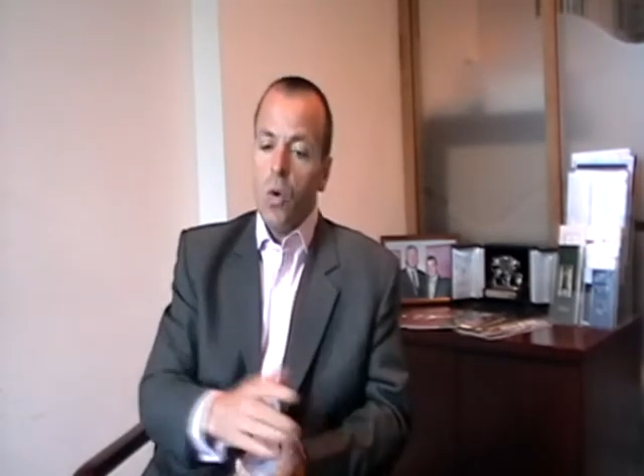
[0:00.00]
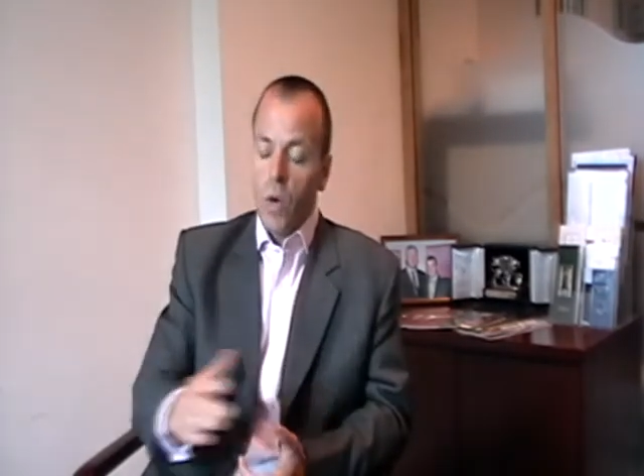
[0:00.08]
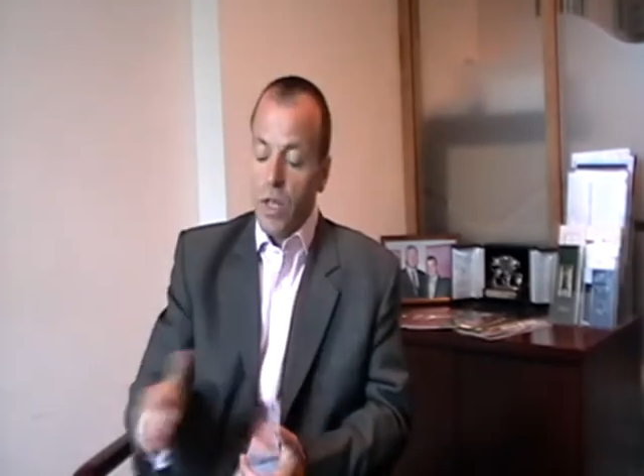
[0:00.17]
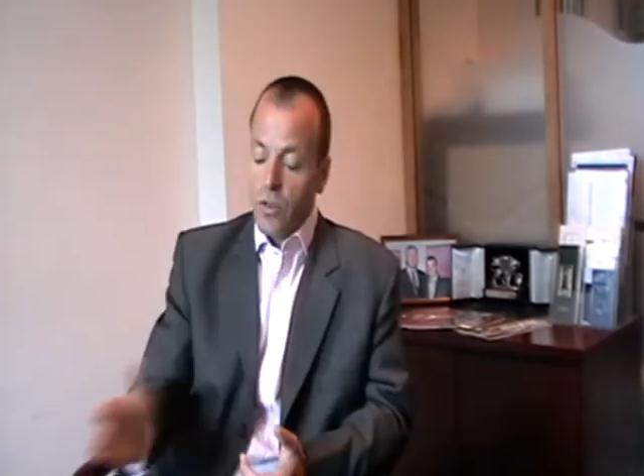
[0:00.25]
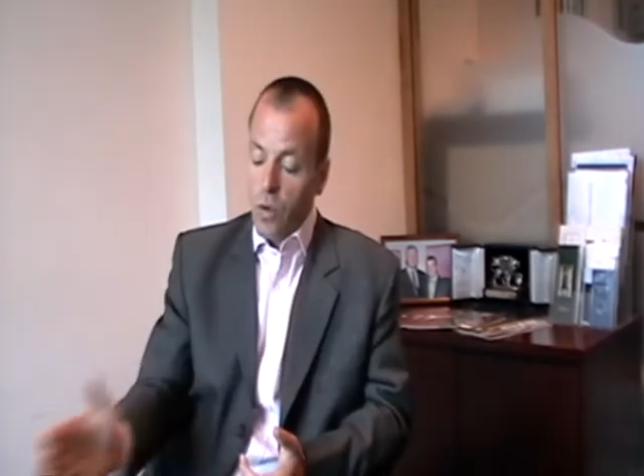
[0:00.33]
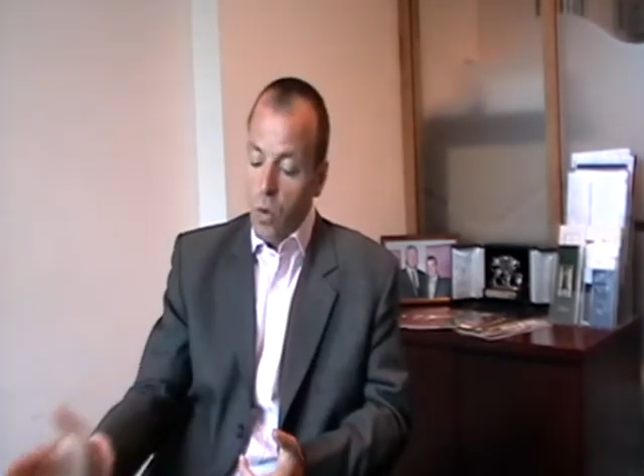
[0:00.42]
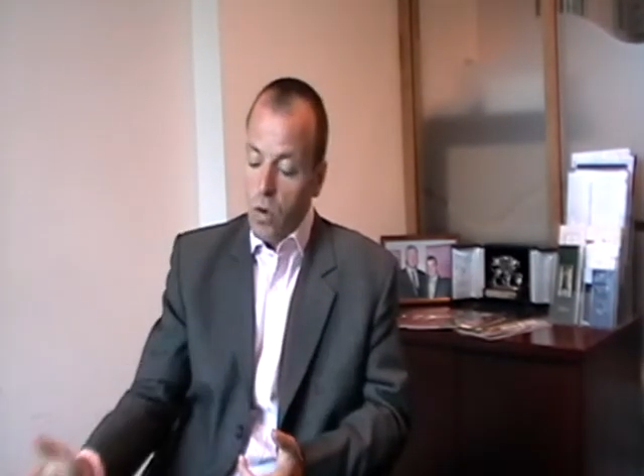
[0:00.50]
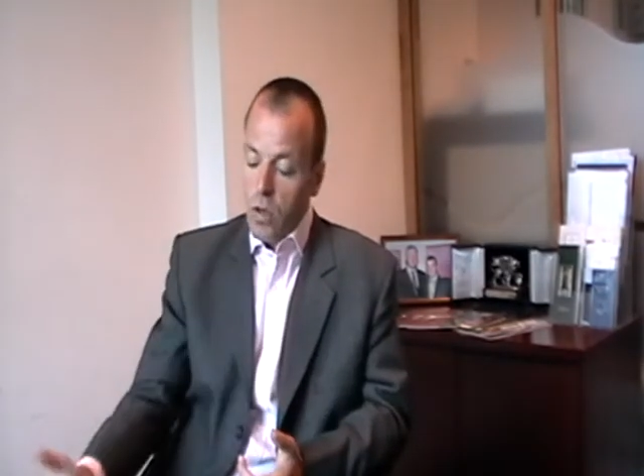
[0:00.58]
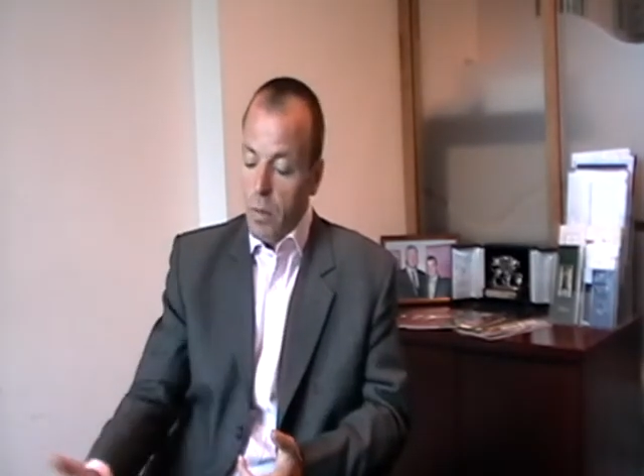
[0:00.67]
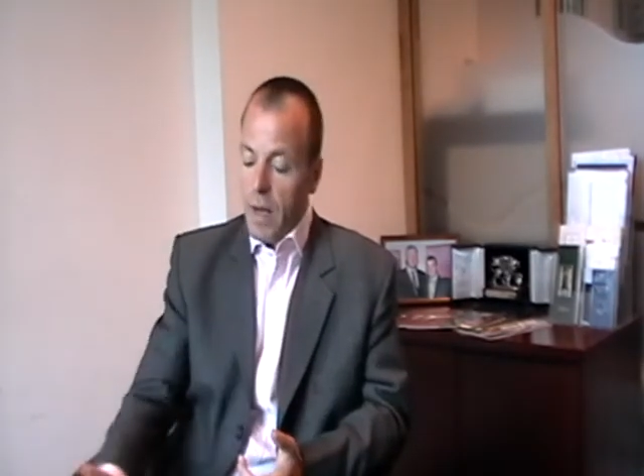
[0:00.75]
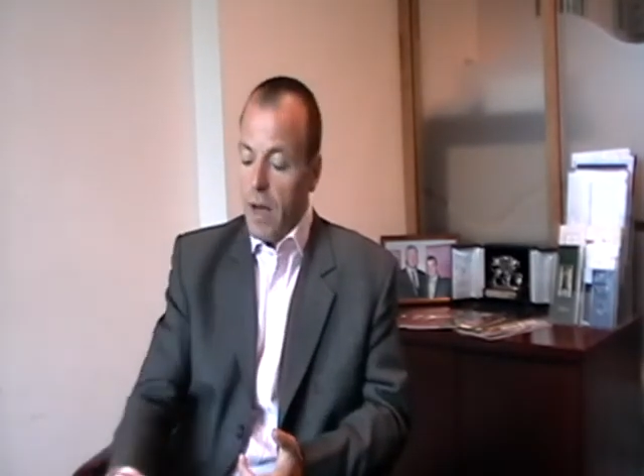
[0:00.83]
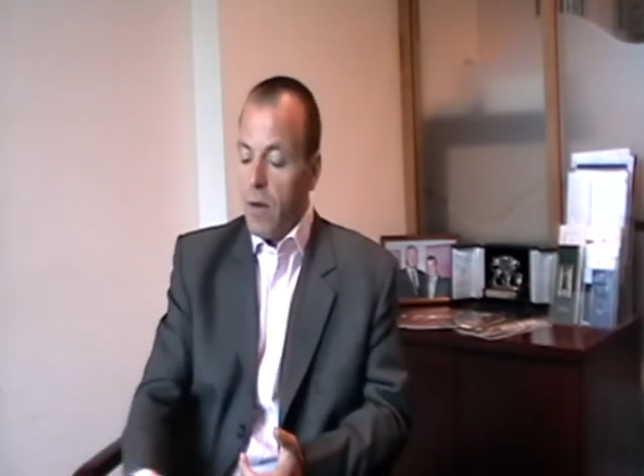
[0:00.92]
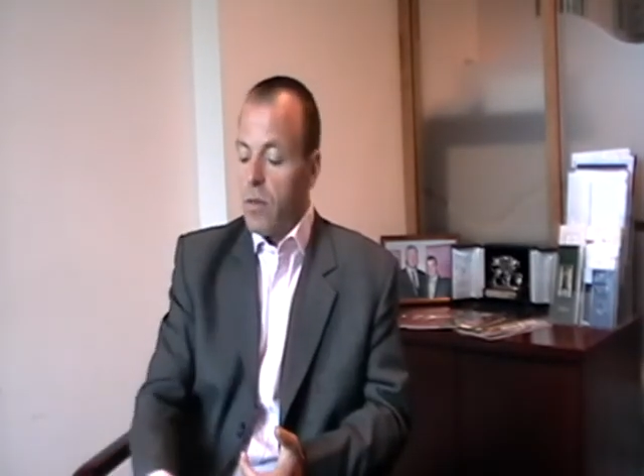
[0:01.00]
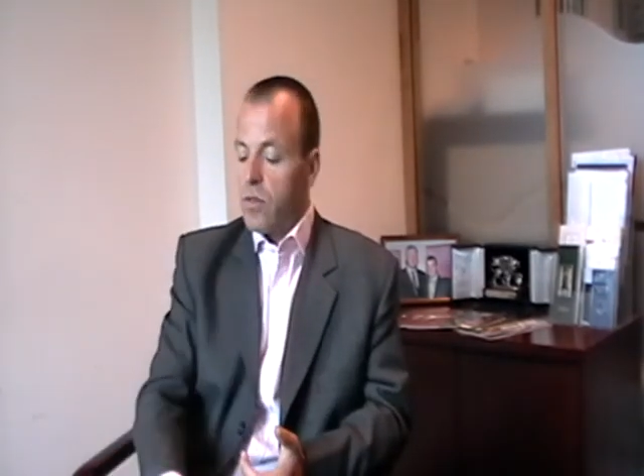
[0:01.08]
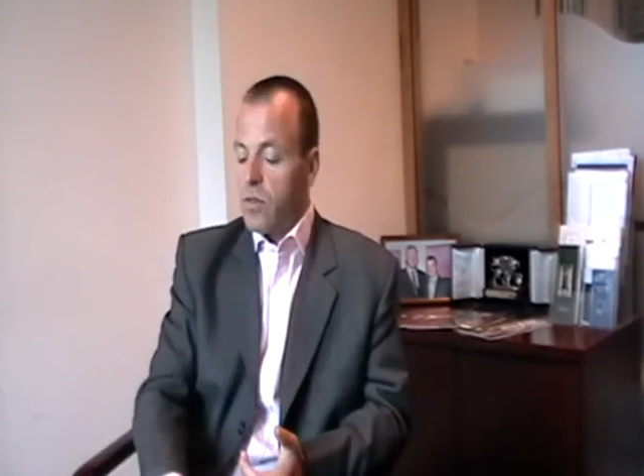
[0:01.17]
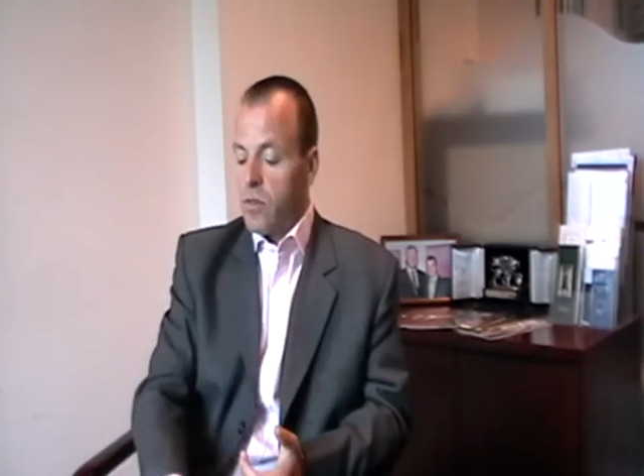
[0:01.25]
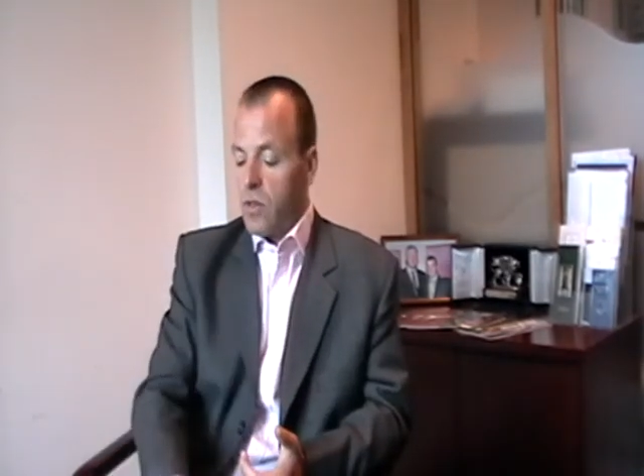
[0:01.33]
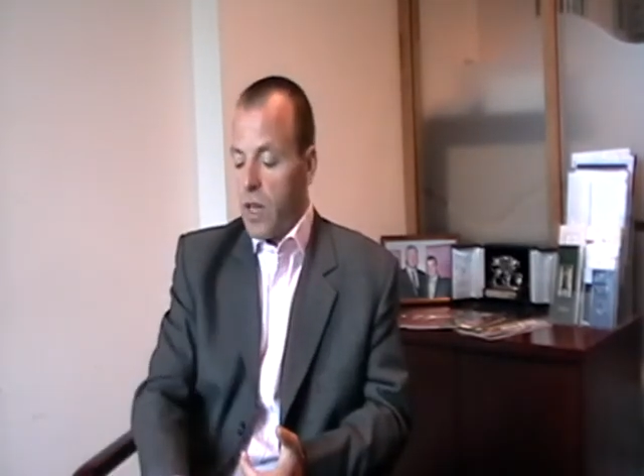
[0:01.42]
We talked about
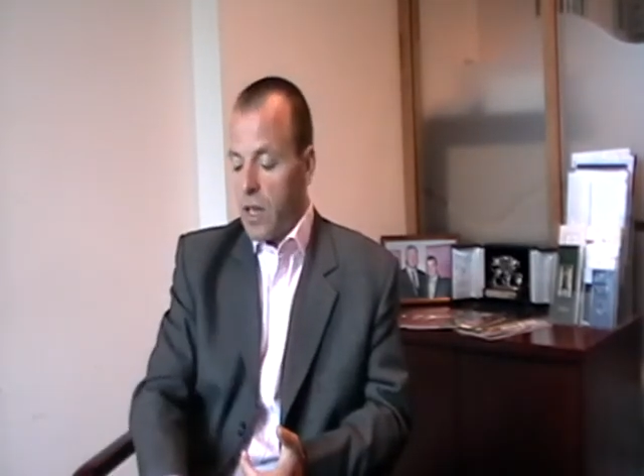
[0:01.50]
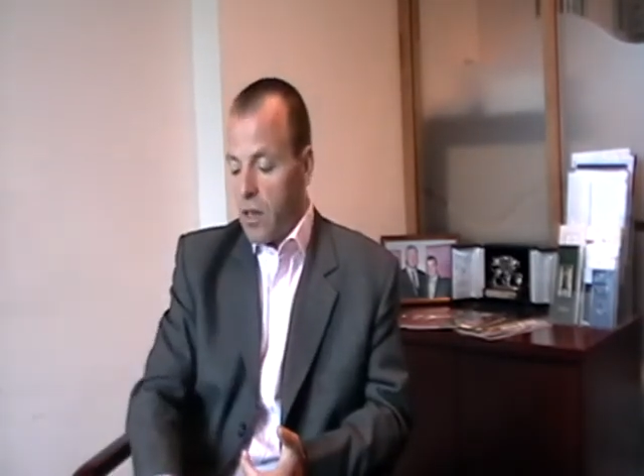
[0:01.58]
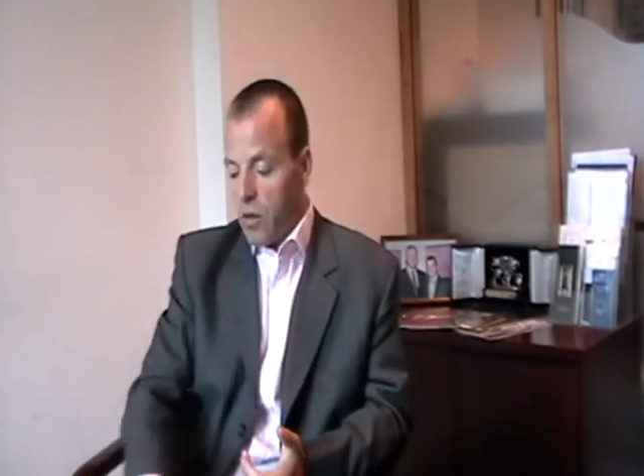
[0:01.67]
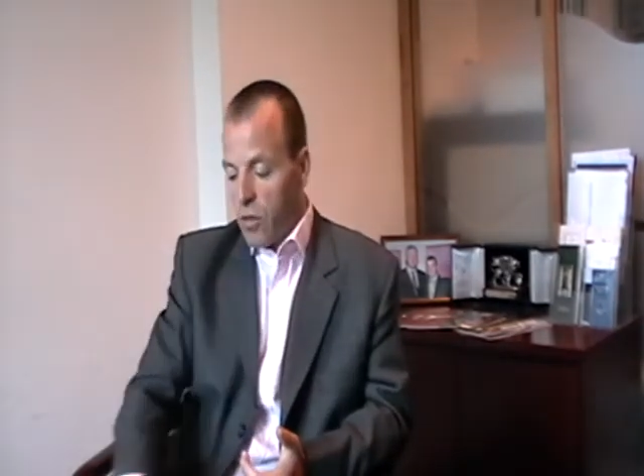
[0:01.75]
taking